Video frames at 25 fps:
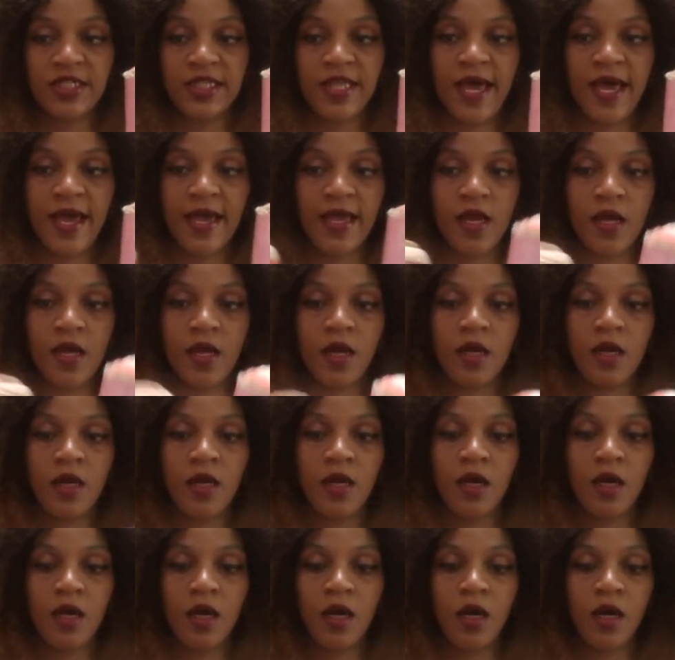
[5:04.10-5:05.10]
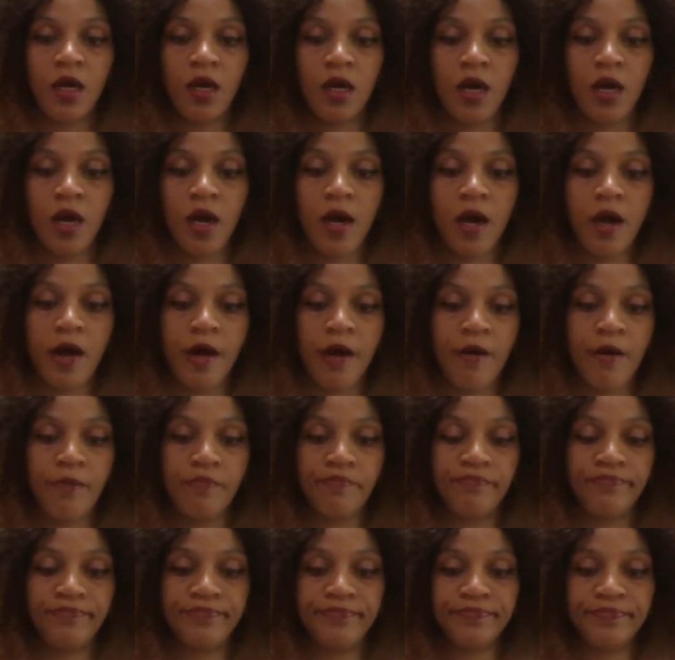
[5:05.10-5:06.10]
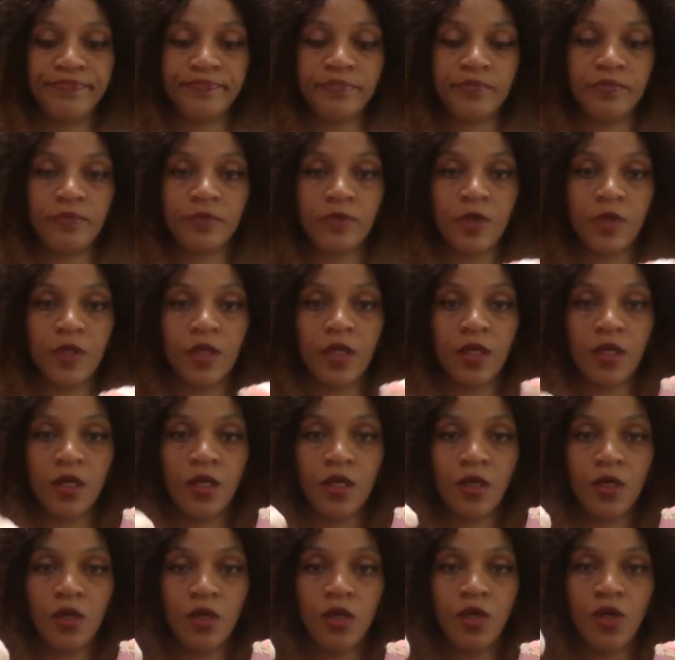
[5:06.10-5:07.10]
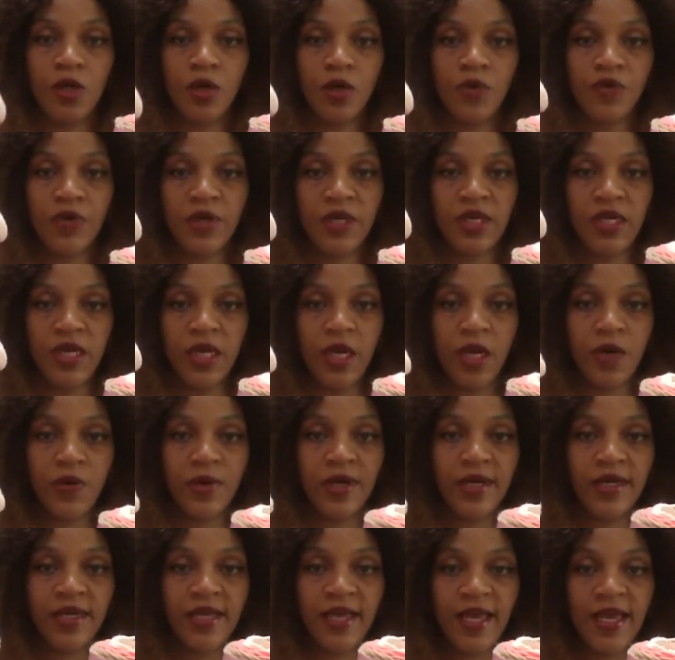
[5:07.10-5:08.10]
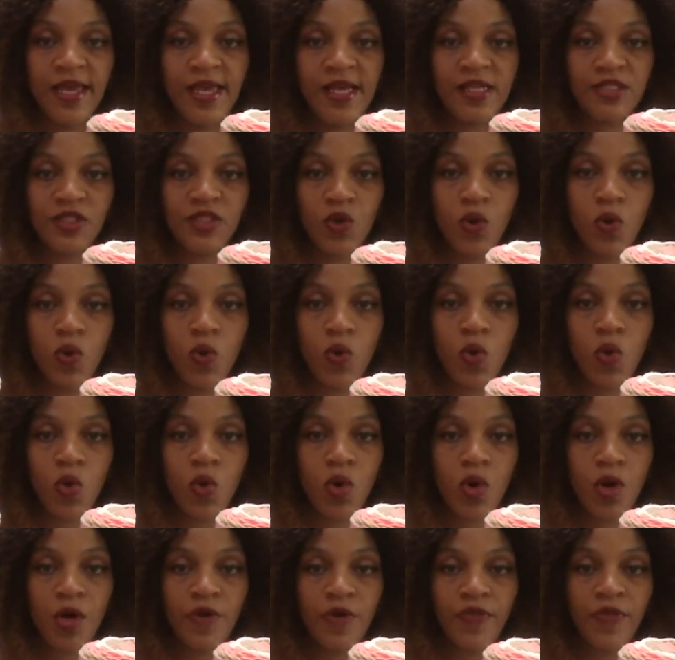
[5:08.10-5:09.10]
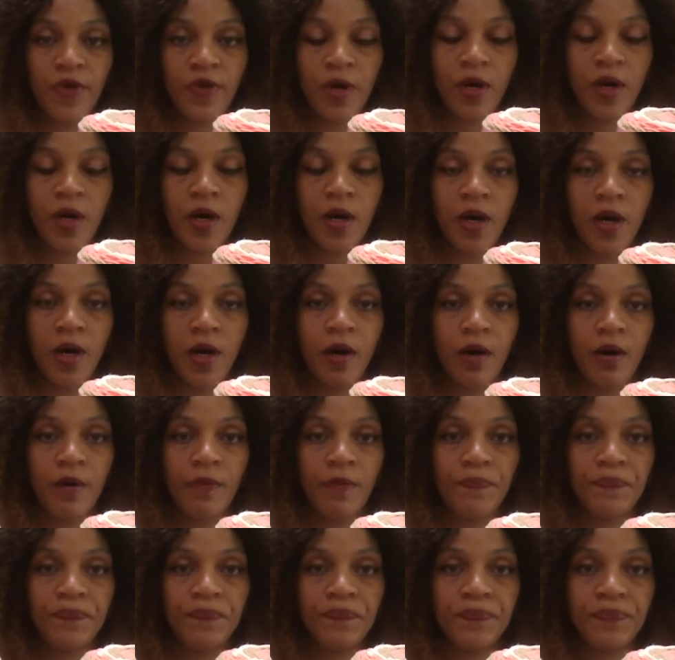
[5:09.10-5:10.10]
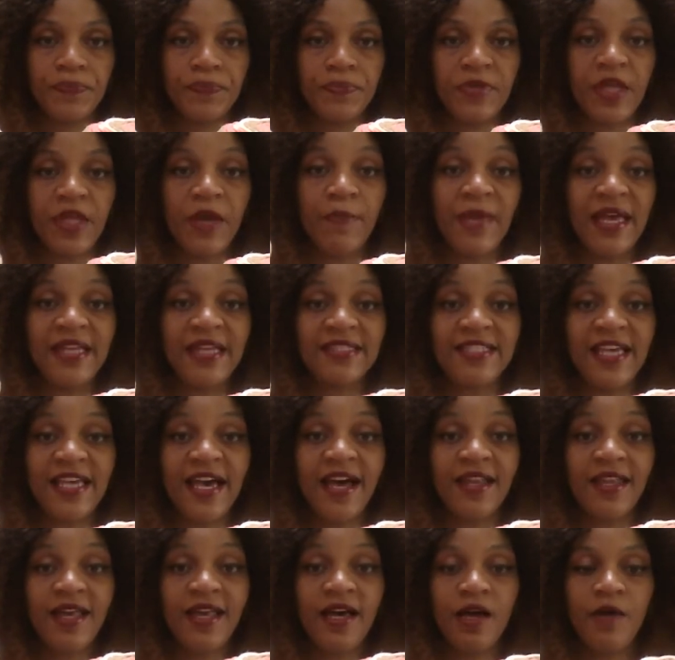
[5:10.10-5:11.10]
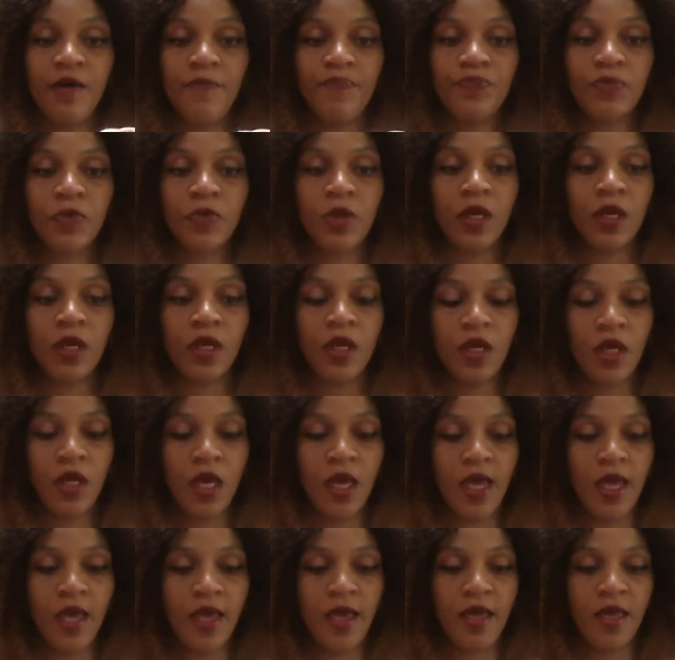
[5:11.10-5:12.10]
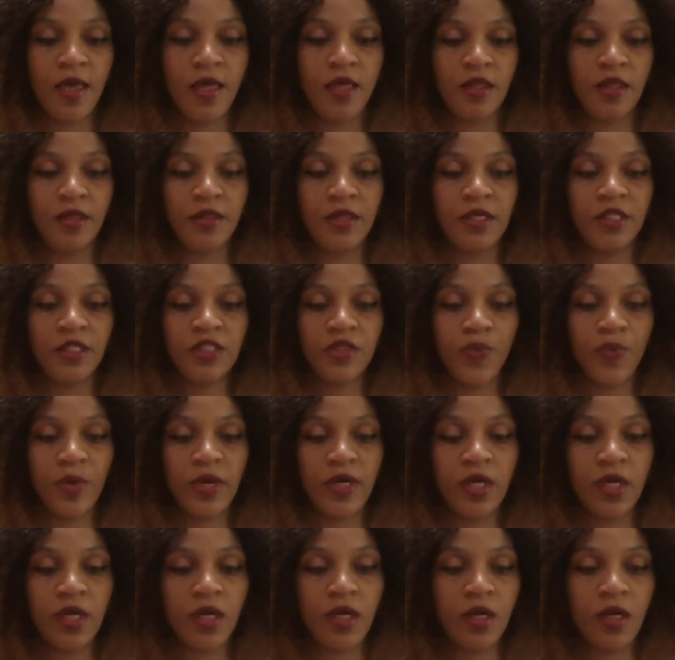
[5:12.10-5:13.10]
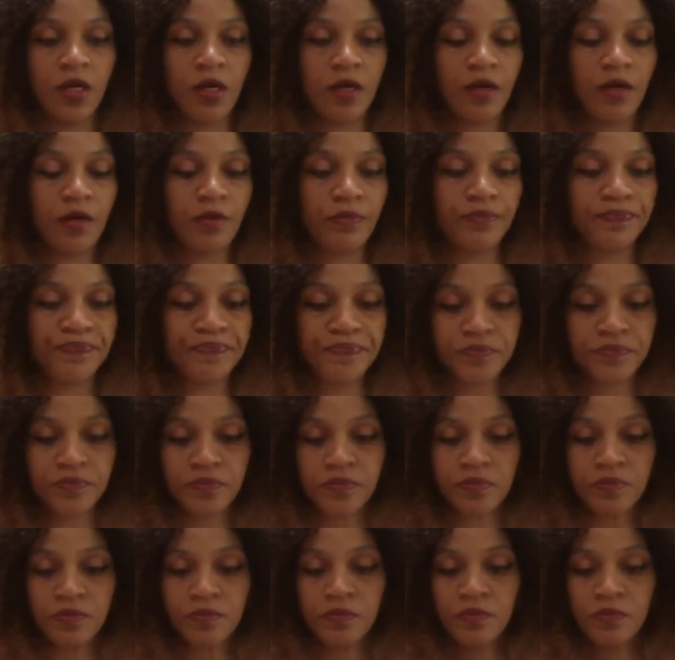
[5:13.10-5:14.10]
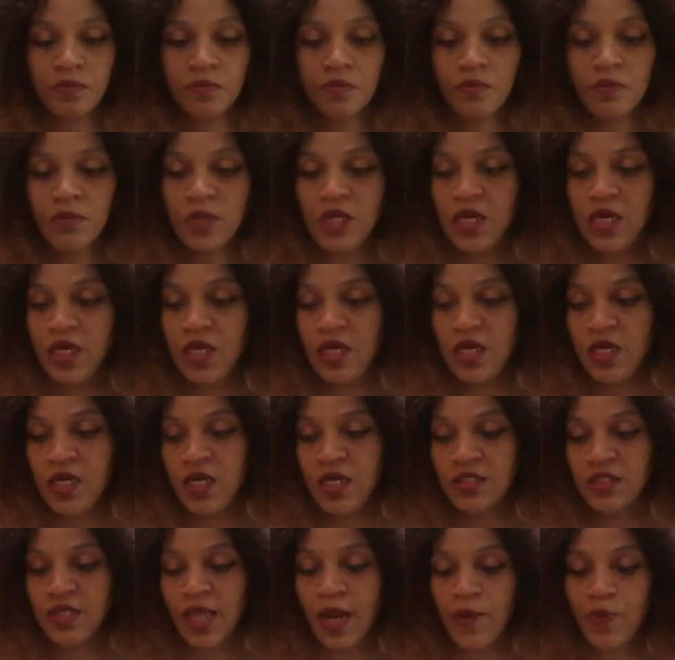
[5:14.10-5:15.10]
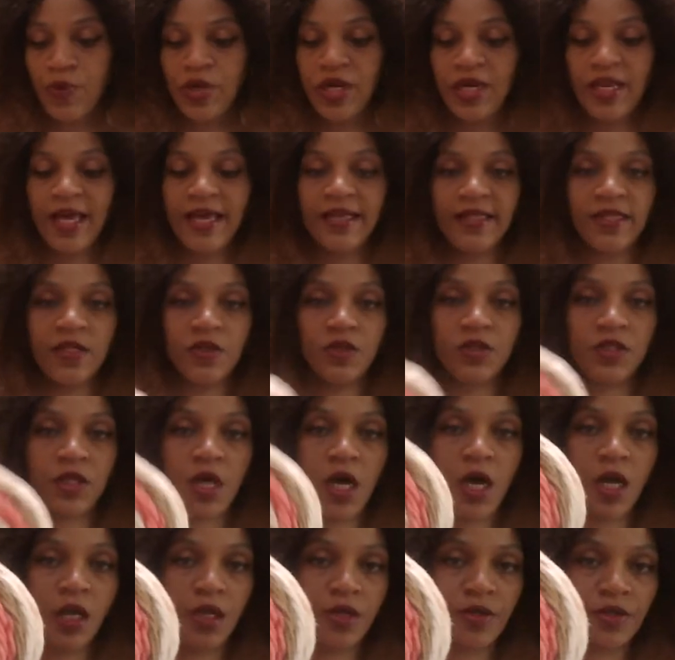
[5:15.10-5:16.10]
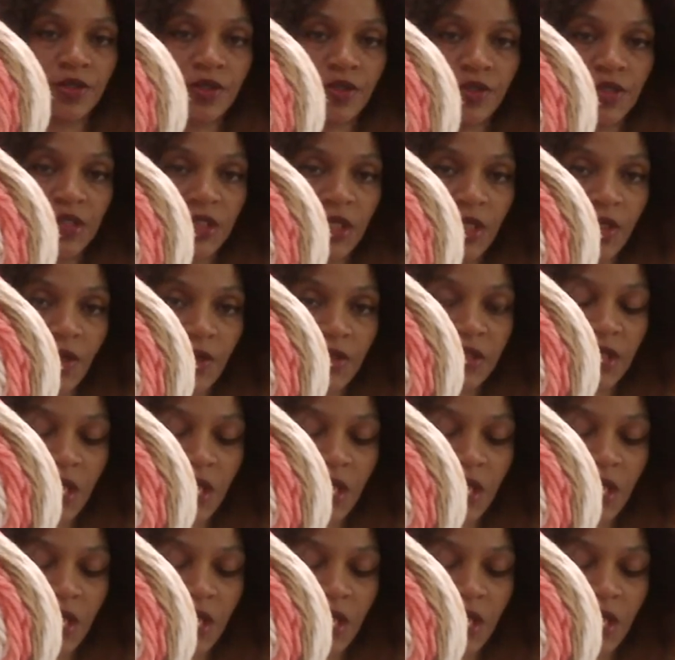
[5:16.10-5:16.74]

like, um, you know, the Caron cakes or the, um, the Mandala. And this one here is, I really like those colors. Do you see those